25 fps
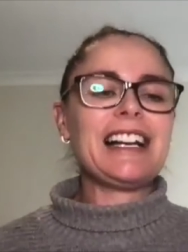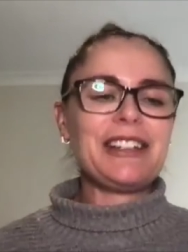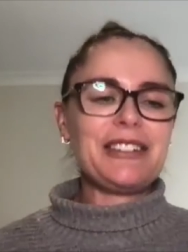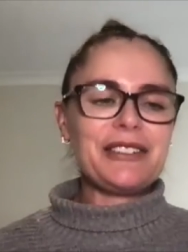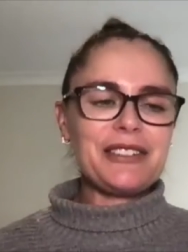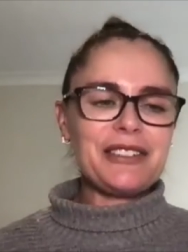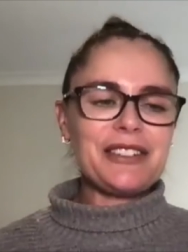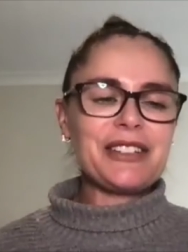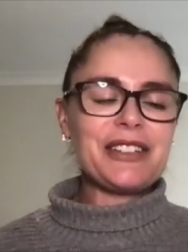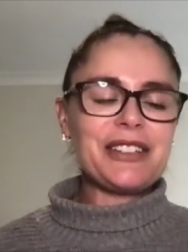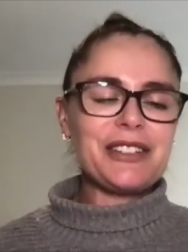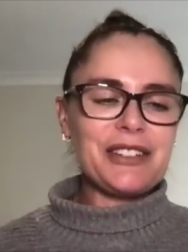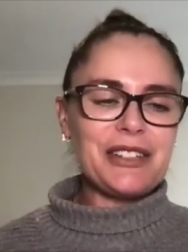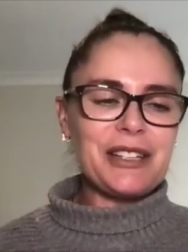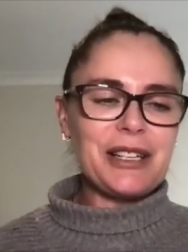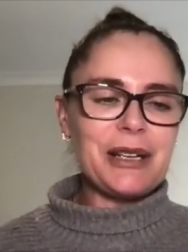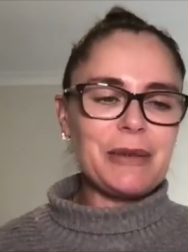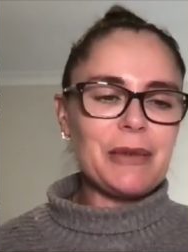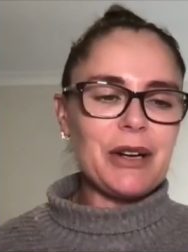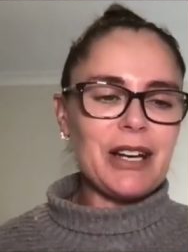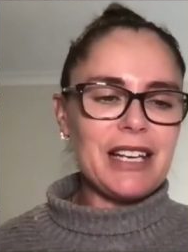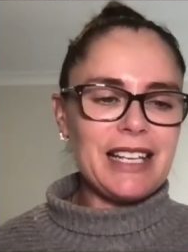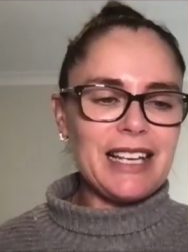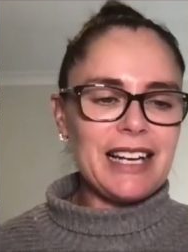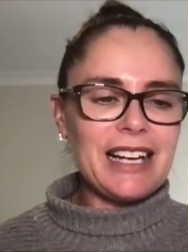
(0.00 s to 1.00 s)
Sonia,
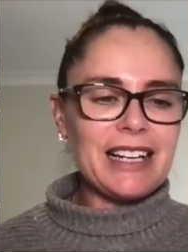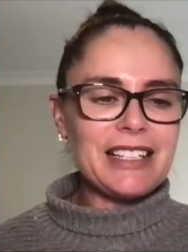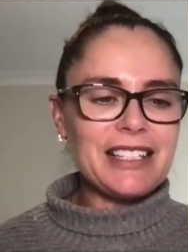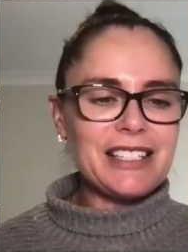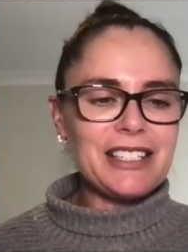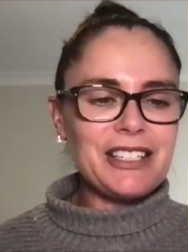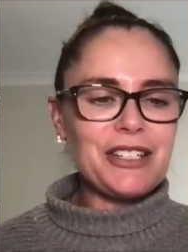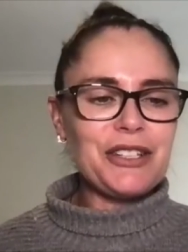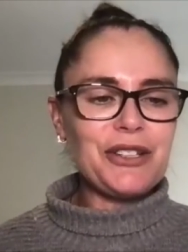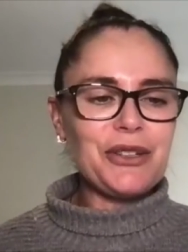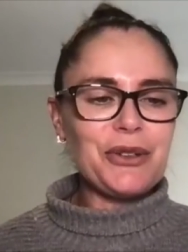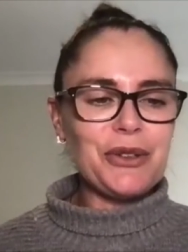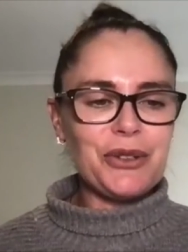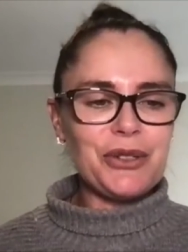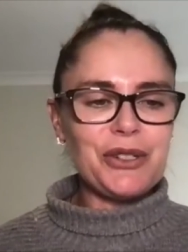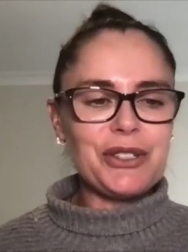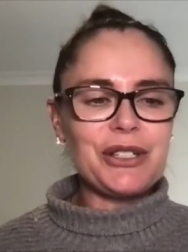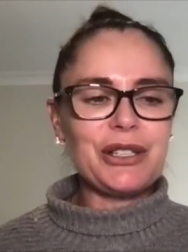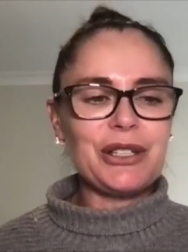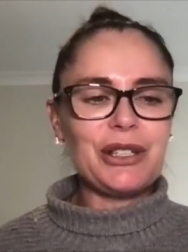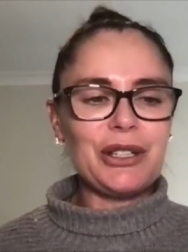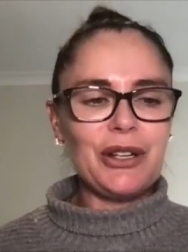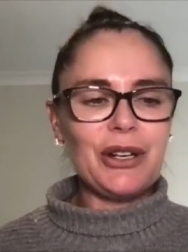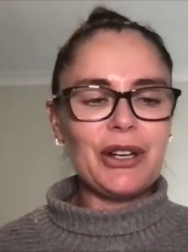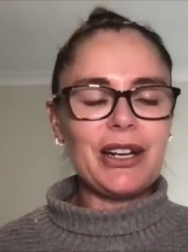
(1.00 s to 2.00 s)
my youngster yawns
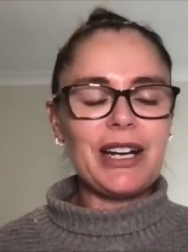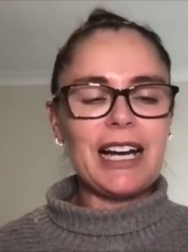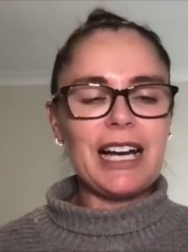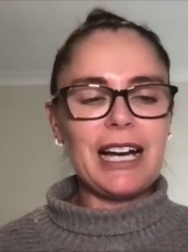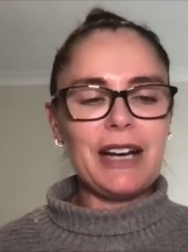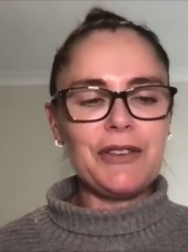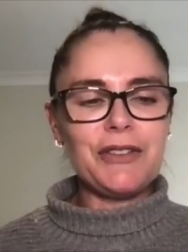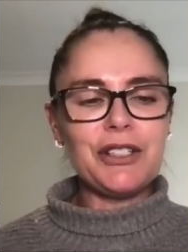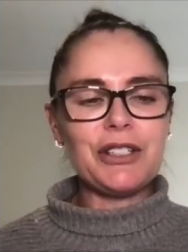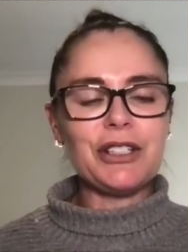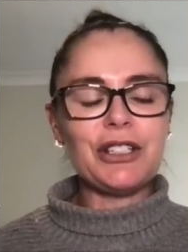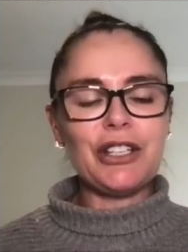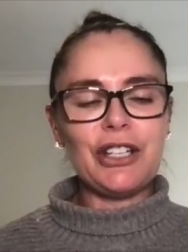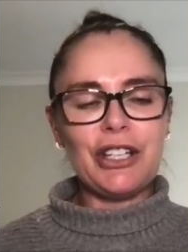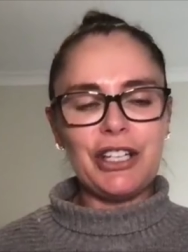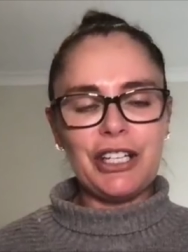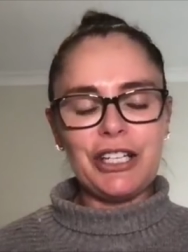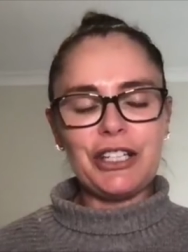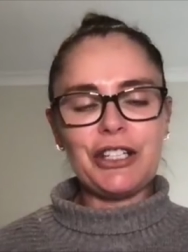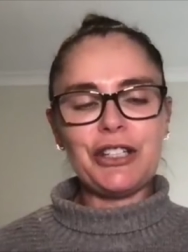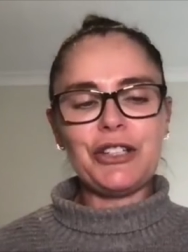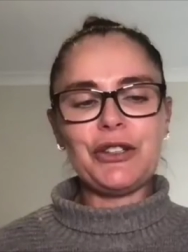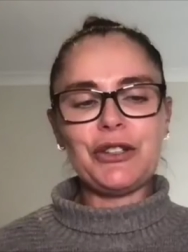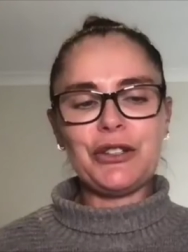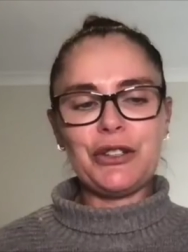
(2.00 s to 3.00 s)
a lot after
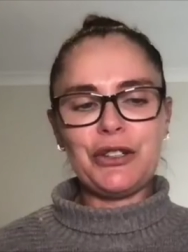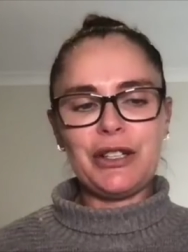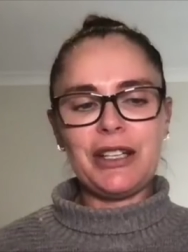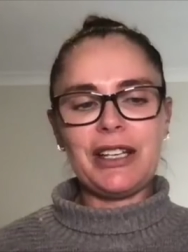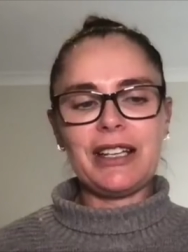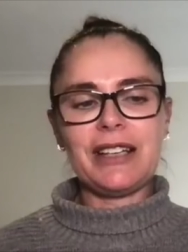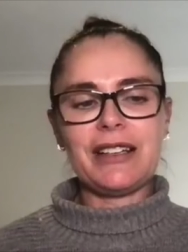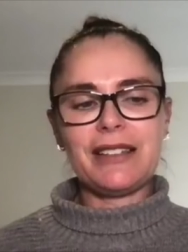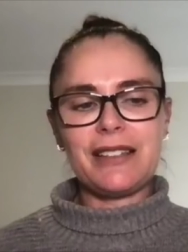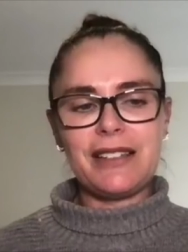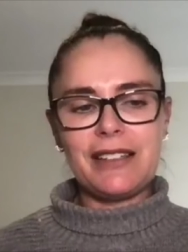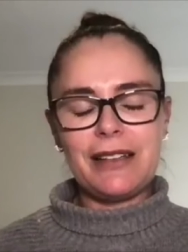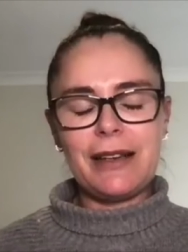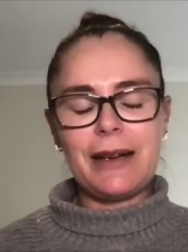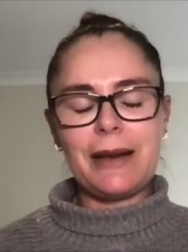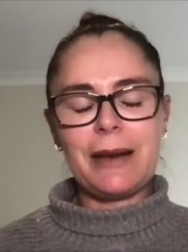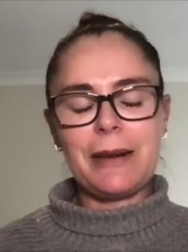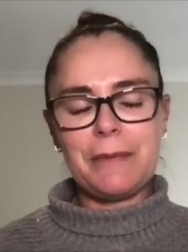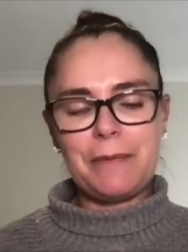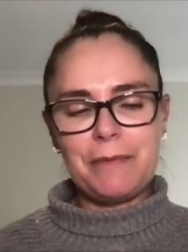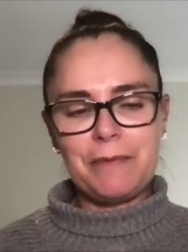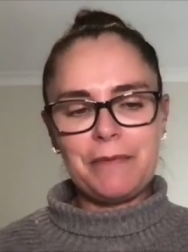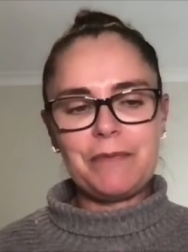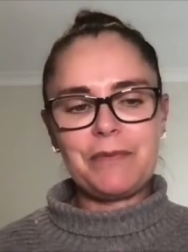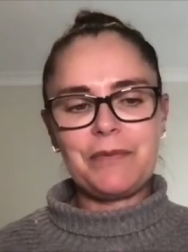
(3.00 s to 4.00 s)
learning new things. Yeah,
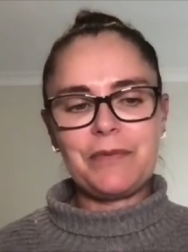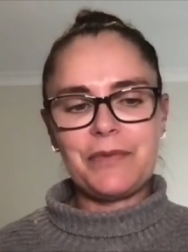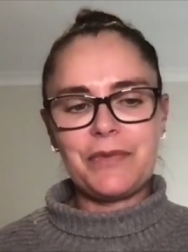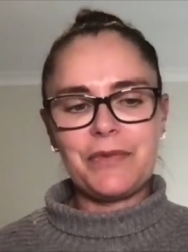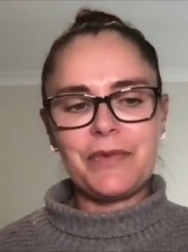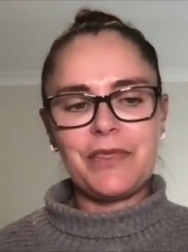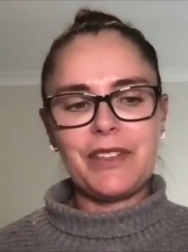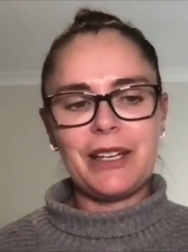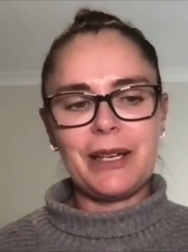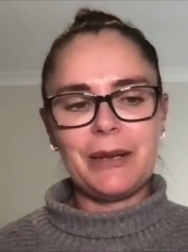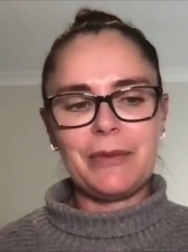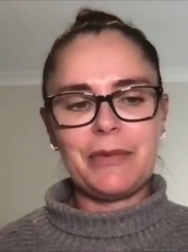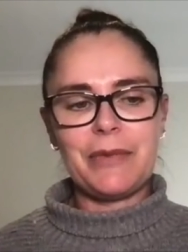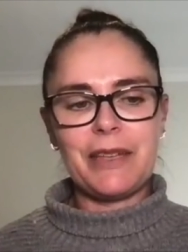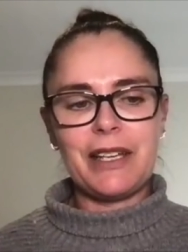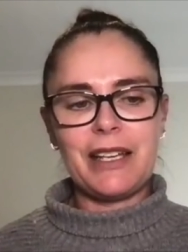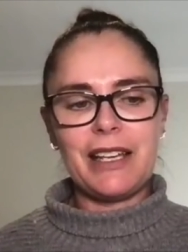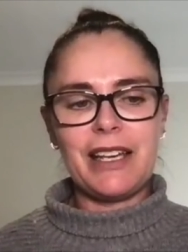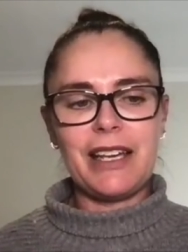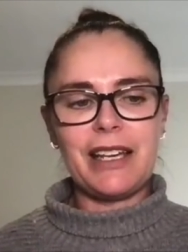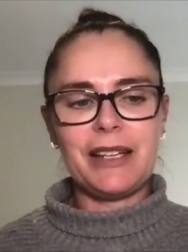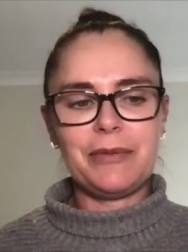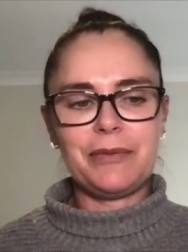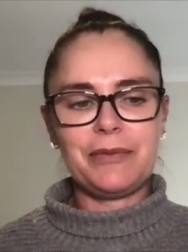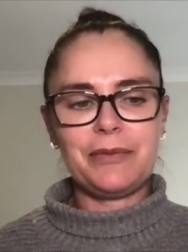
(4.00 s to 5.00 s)
they
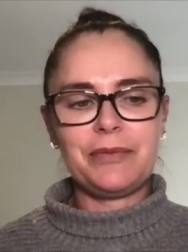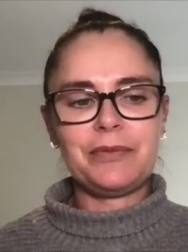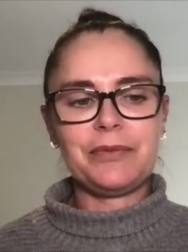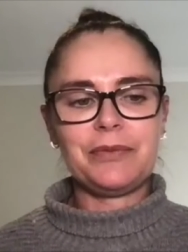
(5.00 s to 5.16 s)
can,